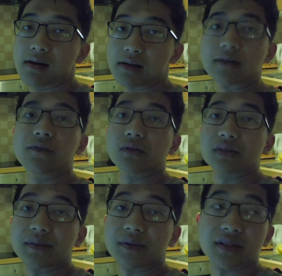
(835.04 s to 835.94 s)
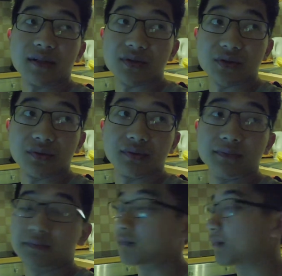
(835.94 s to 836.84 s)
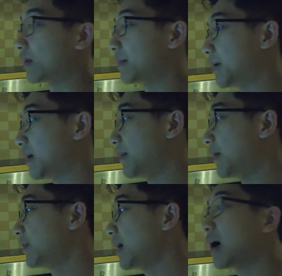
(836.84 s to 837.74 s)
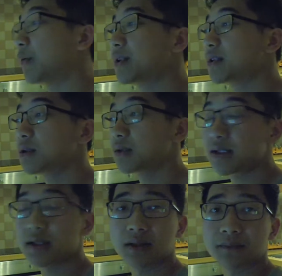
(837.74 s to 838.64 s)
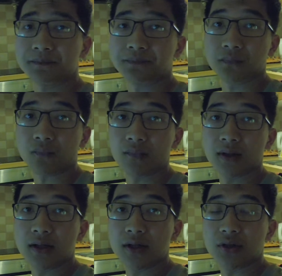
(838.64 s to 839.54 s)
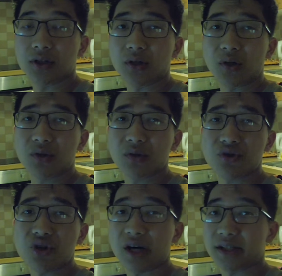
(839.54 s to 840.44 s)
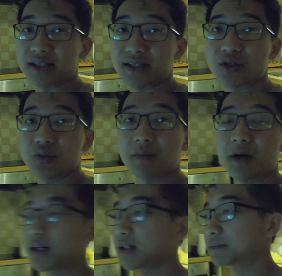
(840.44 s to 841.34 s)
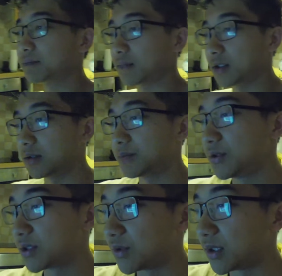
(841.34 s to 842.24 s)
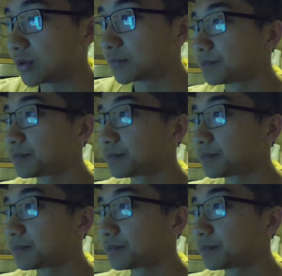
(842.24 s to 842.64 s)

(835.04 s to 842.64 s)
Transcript: Could fall asleep anytime soon. But um, after that, I went to the um, the local Chinese supermarket. Oh, music's really loud.